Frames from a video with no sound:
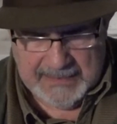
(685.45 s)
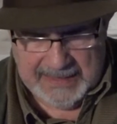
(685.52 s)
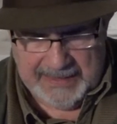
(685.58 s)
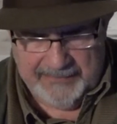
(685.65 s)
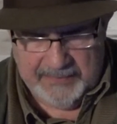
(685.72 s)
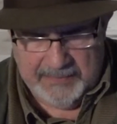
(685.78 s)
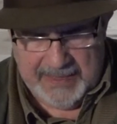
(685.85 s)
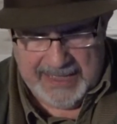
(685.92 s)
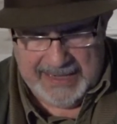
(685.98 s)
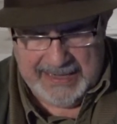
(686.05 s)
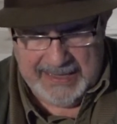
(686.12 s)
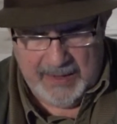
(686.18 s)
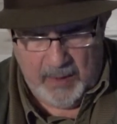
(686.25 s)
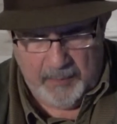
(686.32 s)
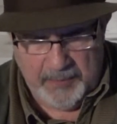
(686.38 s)

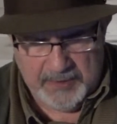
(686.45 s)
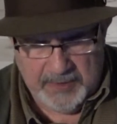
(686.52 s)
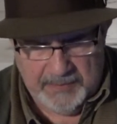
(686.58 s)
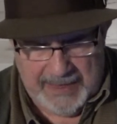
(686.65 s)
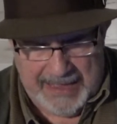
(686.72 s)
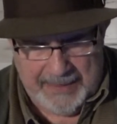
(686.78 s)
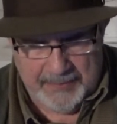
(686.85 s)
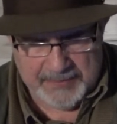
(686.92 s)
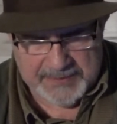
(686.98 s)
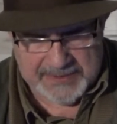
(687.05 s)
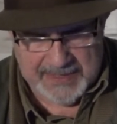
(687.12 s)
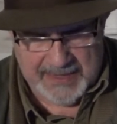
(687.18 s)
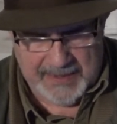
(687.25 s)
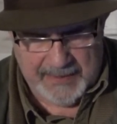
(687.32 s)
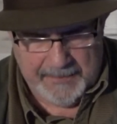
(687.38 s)
Everybody, open your Bibles
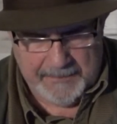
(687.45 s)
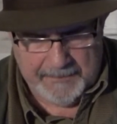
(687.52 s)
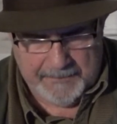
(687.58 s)
there.